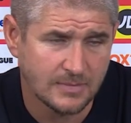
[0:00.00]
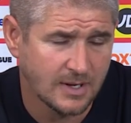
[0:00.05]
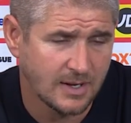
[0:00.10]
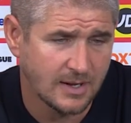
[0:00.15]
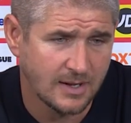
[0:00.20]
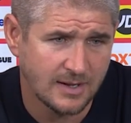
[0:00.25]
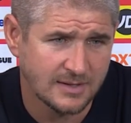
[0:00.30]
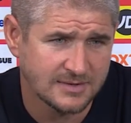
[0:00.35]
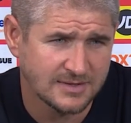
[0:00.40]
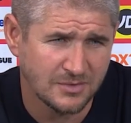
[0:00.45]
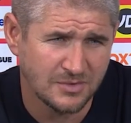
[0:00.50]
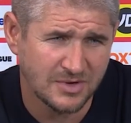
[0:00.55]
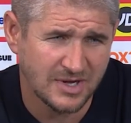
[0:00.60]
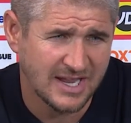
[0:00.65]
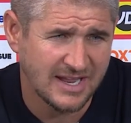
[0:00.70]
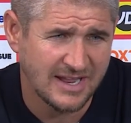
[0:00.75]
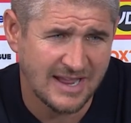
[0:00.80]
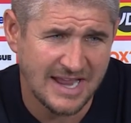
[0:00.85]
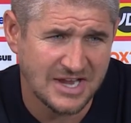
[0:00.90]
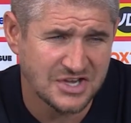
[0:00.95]
I don't
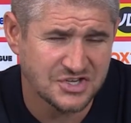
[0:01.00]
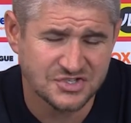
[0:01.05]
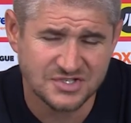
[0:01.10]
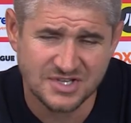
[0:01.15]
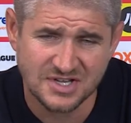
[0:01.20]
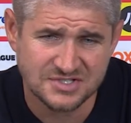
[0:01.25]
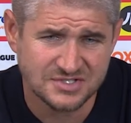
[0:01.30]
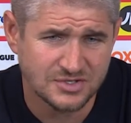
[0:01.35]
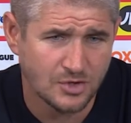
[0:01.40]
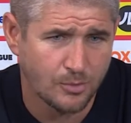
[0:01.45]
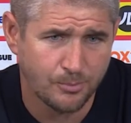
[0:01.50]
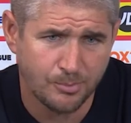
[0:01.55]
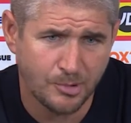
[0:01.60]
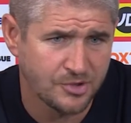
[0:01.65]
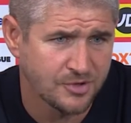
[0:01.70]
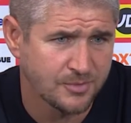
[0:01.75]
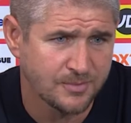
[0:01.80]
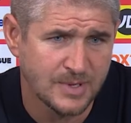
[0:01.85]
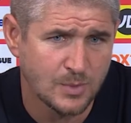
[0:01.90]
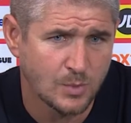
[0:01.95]
care. Age does not
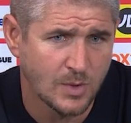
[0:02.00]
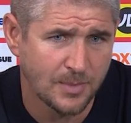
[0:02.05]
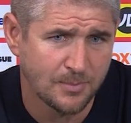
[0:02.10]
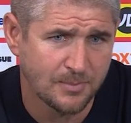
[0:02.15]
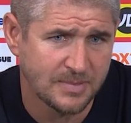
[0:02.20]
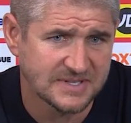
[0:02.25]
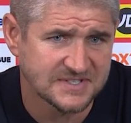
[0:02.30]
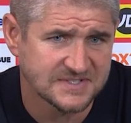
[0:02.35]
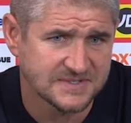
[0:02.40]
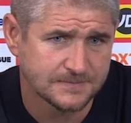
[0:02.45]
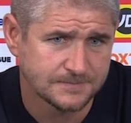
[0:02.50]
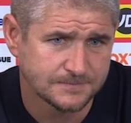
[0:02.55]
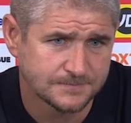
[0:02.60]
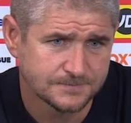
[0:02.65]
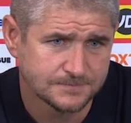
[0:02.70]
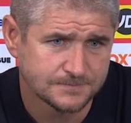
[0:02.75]
bother me one bit.